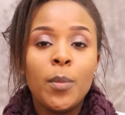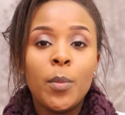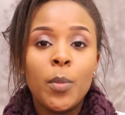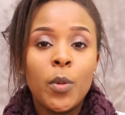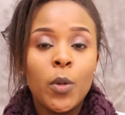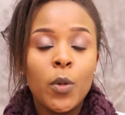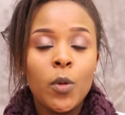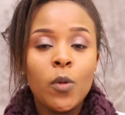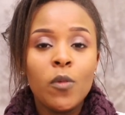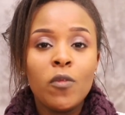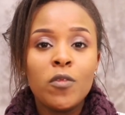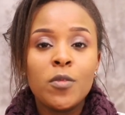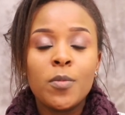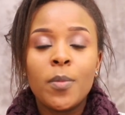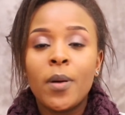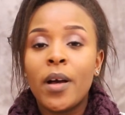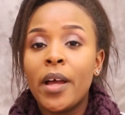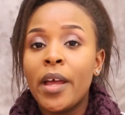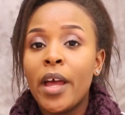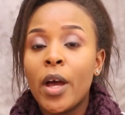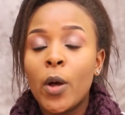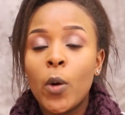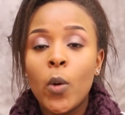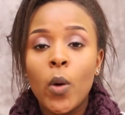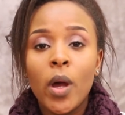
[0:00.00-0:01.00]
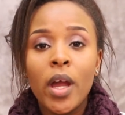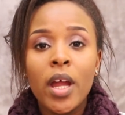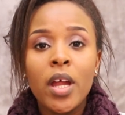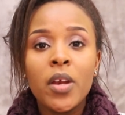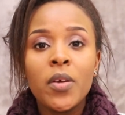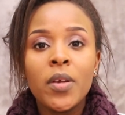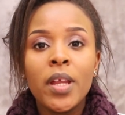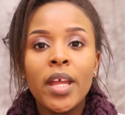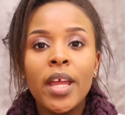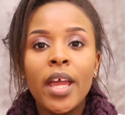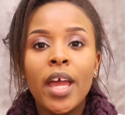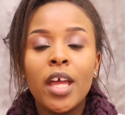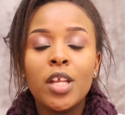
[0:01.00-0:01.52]
improved by
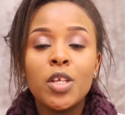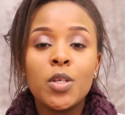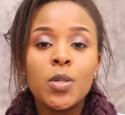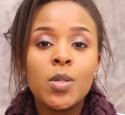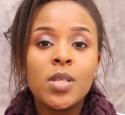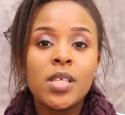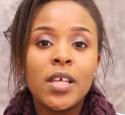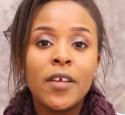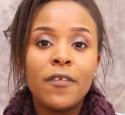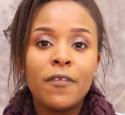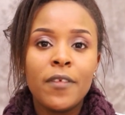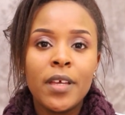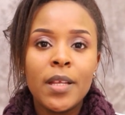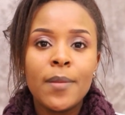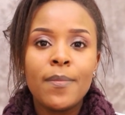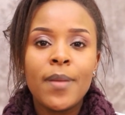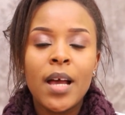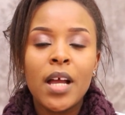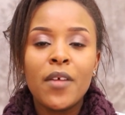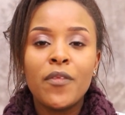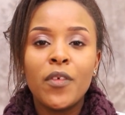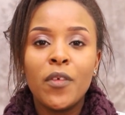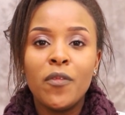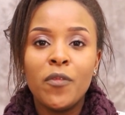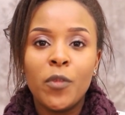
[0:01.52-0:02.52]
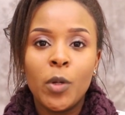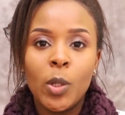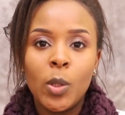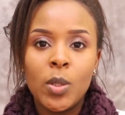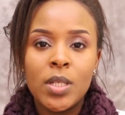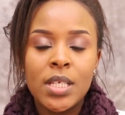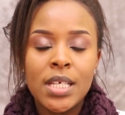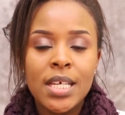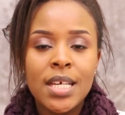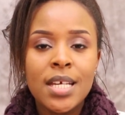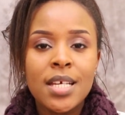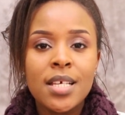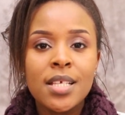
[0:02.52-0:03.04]
acquiring and using feedback from
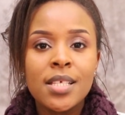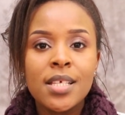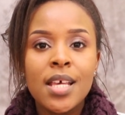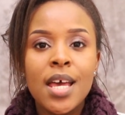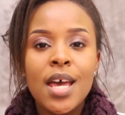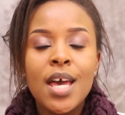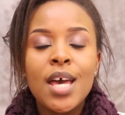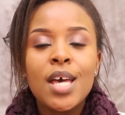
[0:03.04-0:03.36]
volunteers